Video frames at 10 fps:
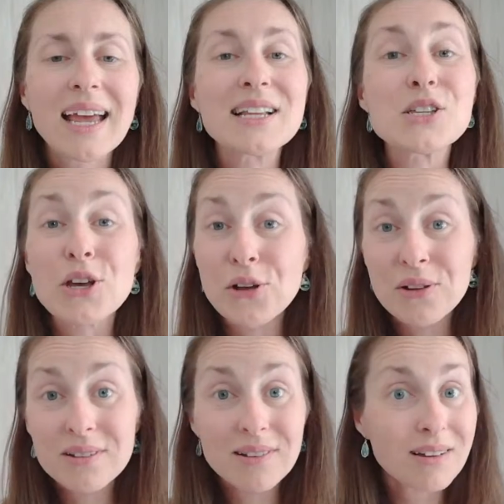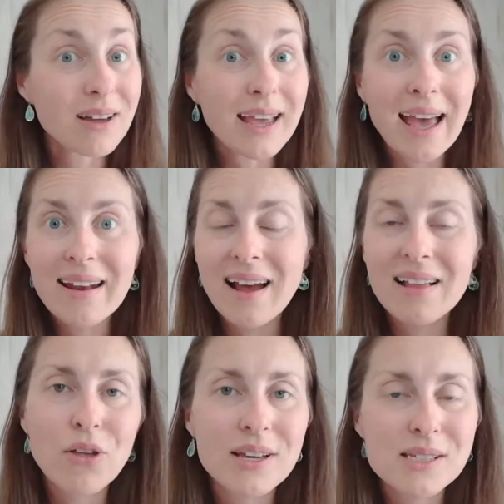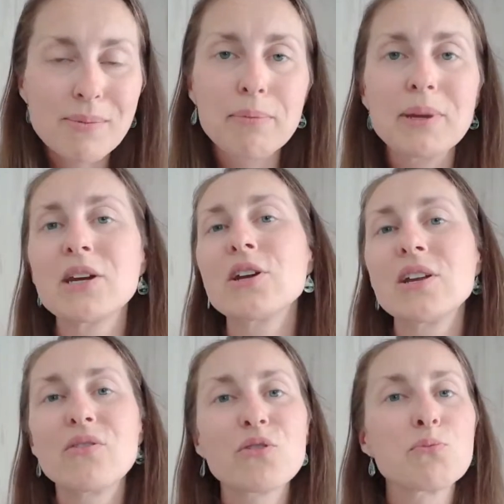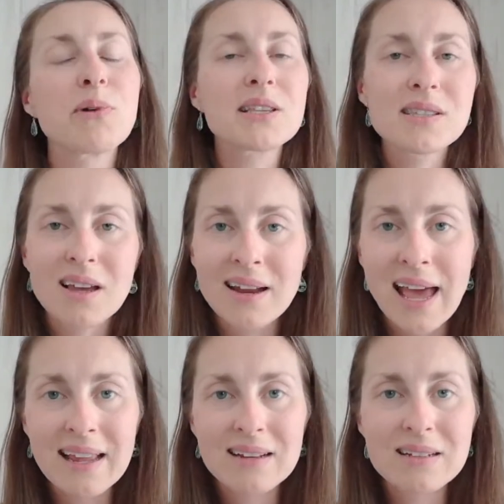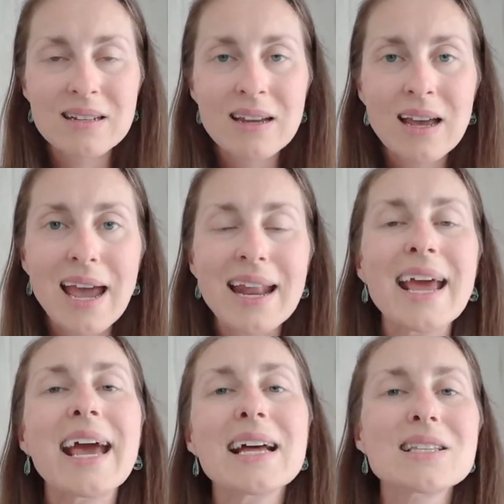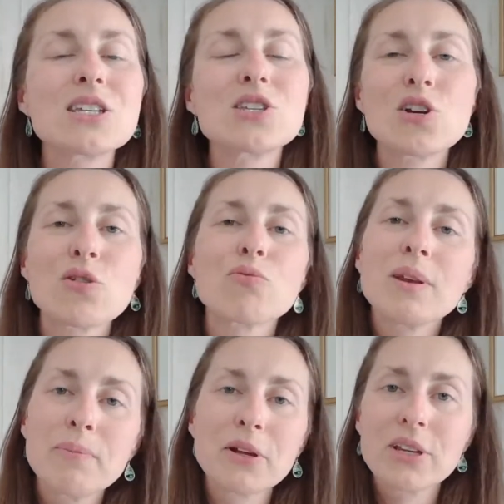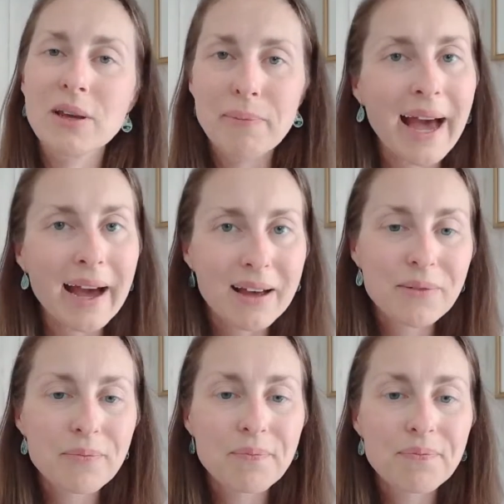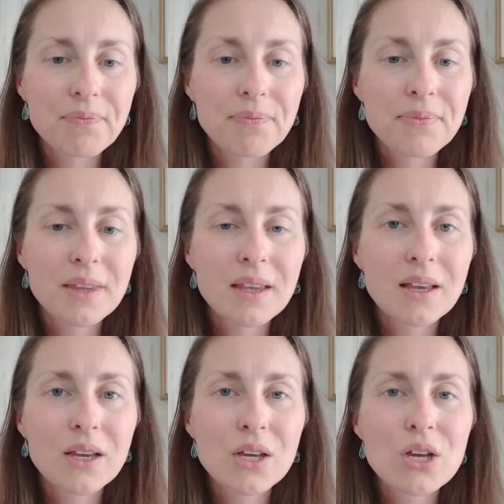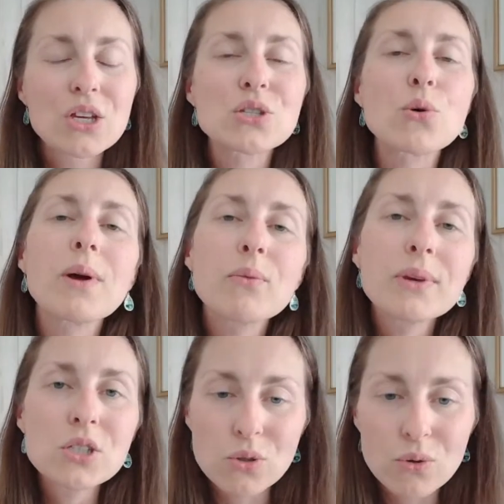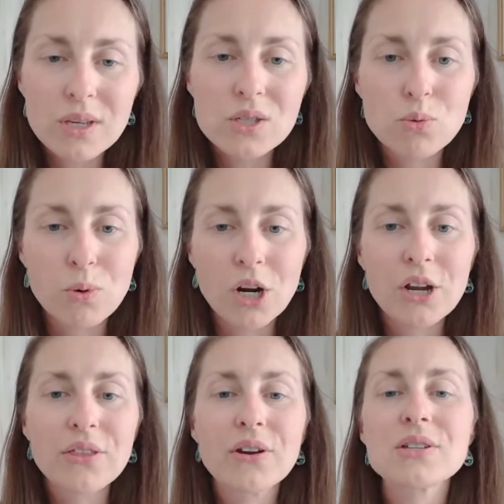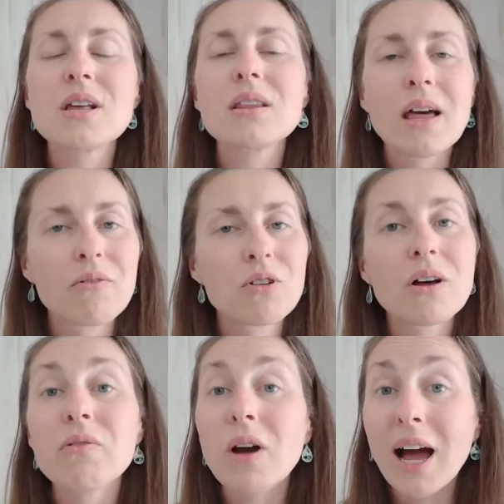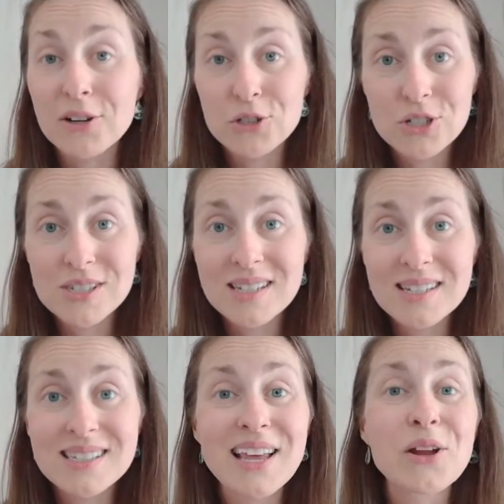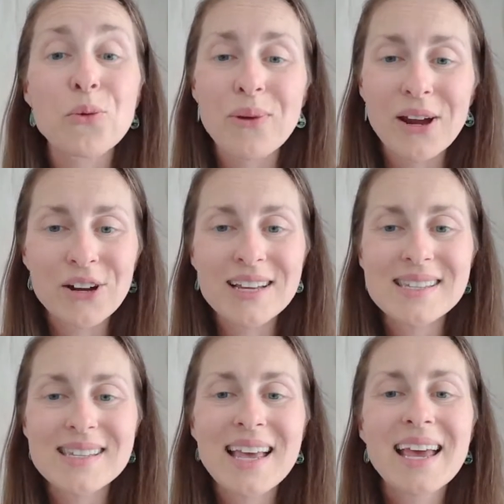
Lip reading: Until, again, I lost my period for months on end and I had to start rebuilding back. So when we do this work, there's a level of consciousness and awareness